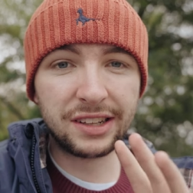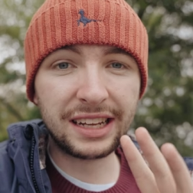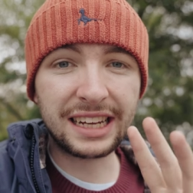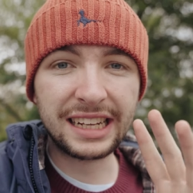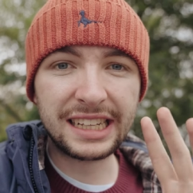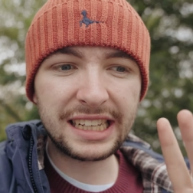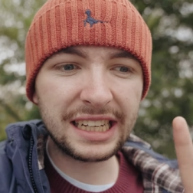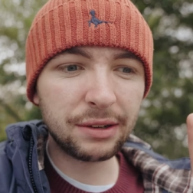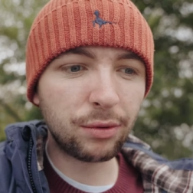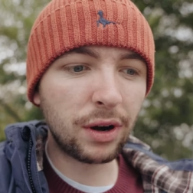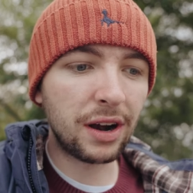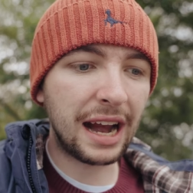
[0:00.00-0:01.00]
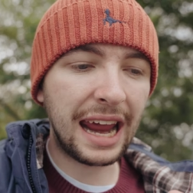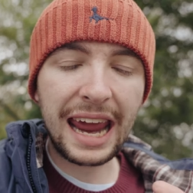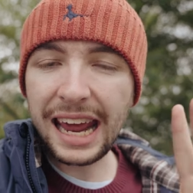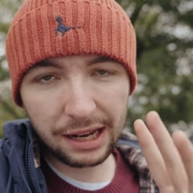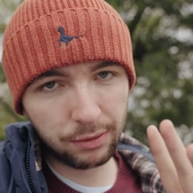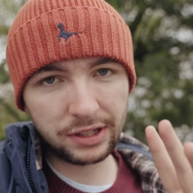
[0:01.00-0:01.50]
so they can see where
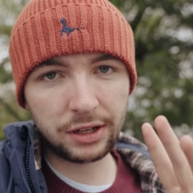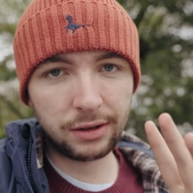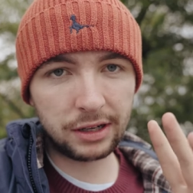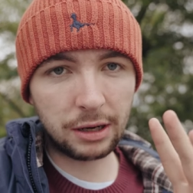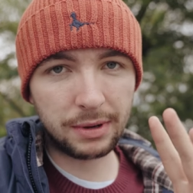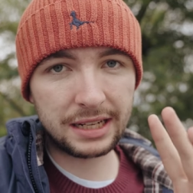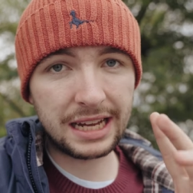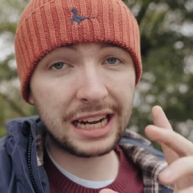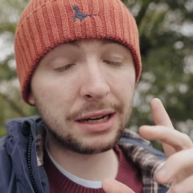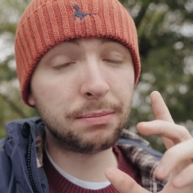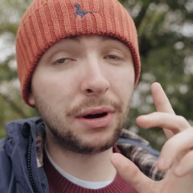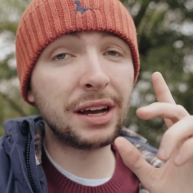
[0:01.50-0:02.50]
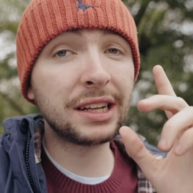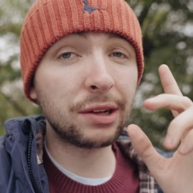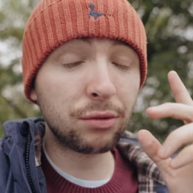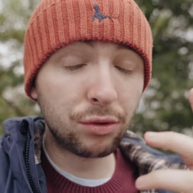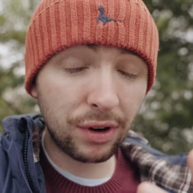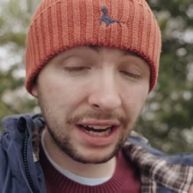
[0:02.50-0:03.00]
anyone's going to come attack. But it's
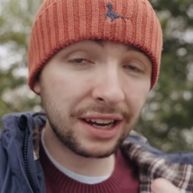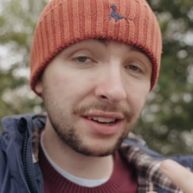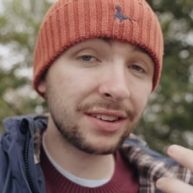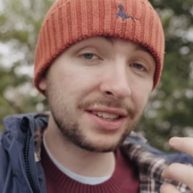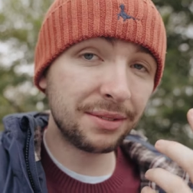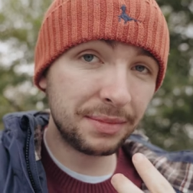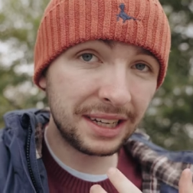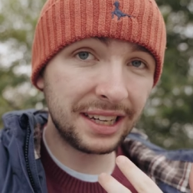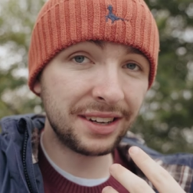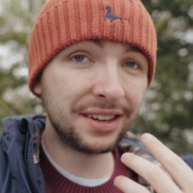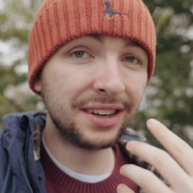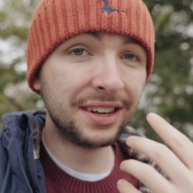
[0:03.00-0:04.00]
great to me